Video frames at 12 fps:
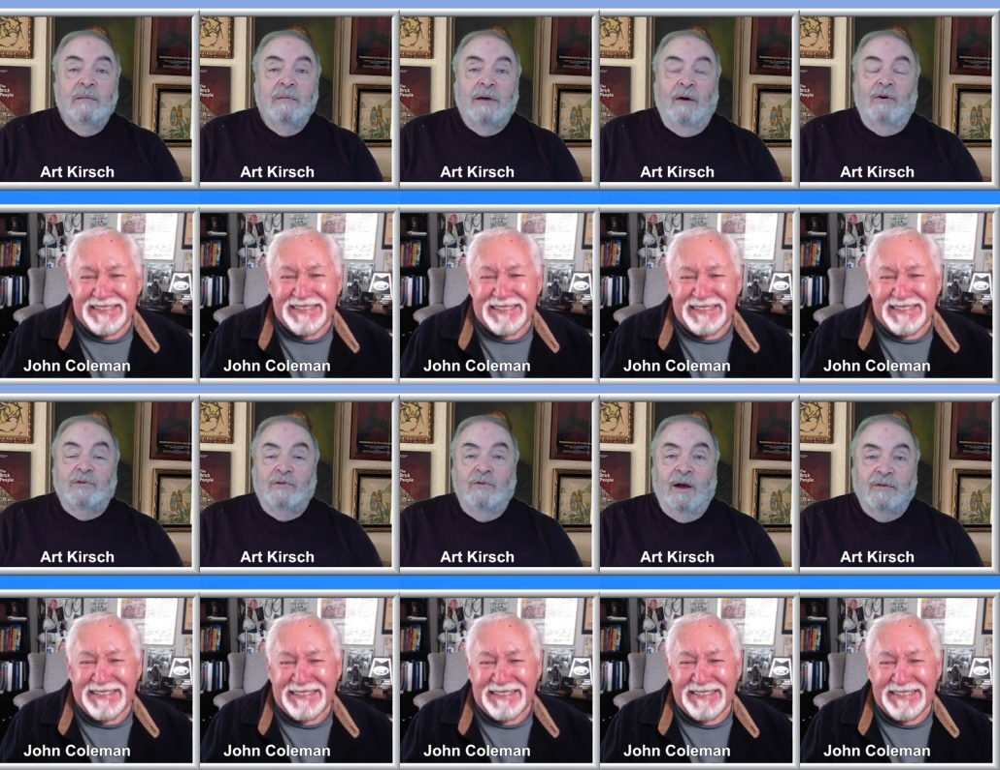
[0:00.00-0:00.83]

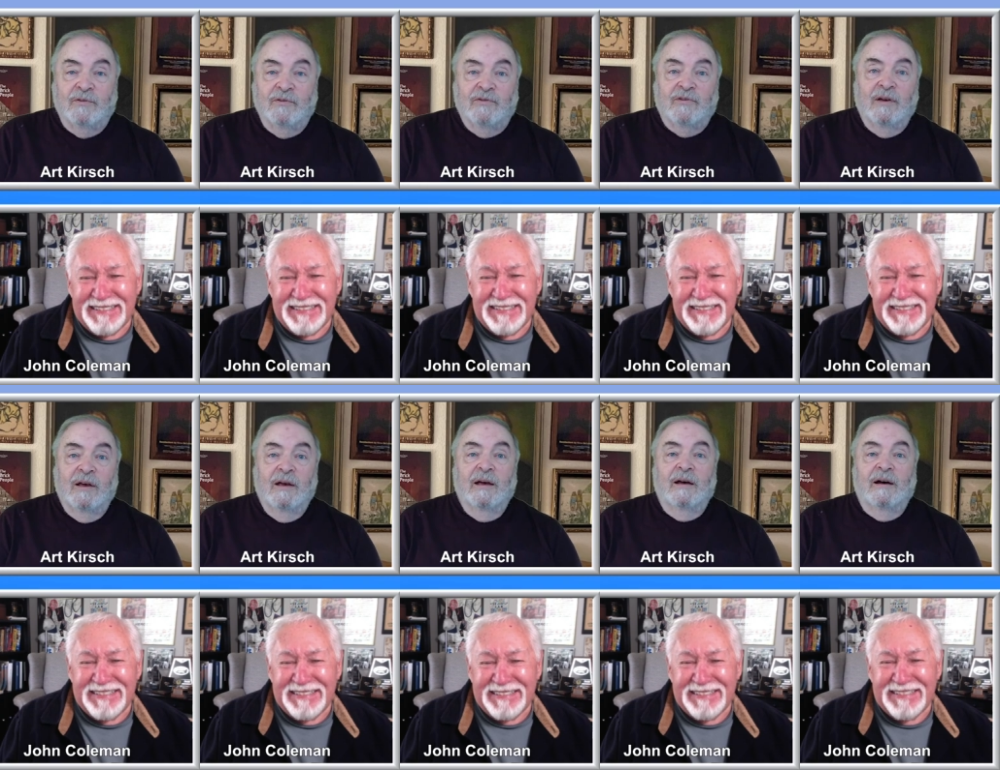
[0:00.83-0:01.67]
Speaker 1: character actors,
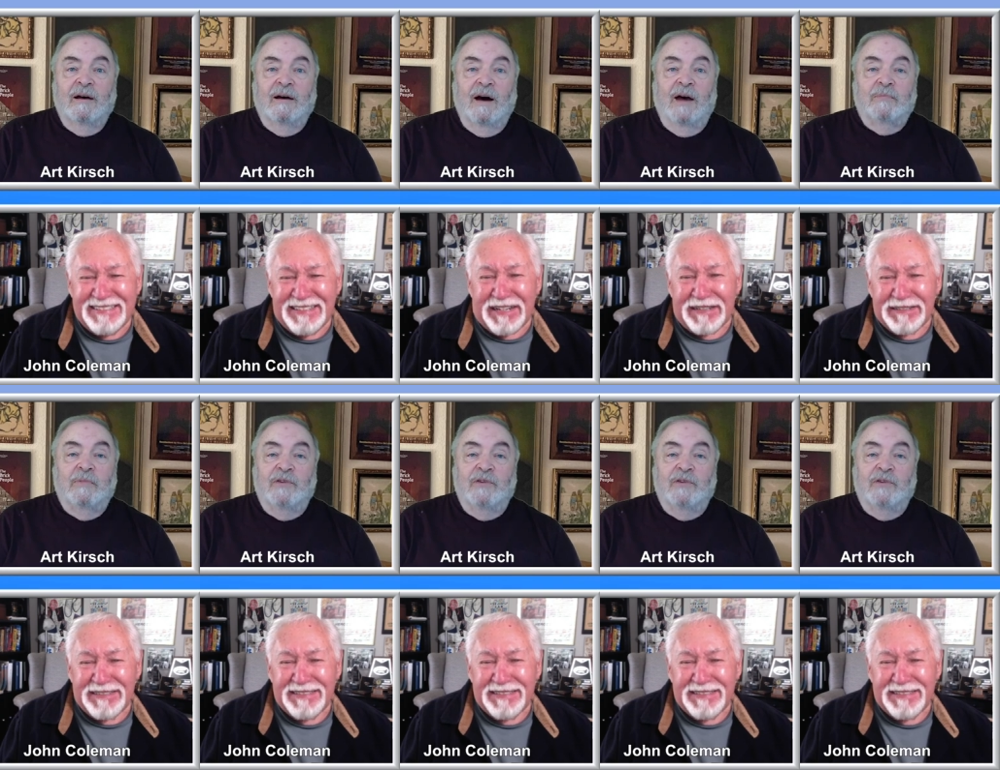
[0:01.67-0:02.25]
uh, I'd yeah. be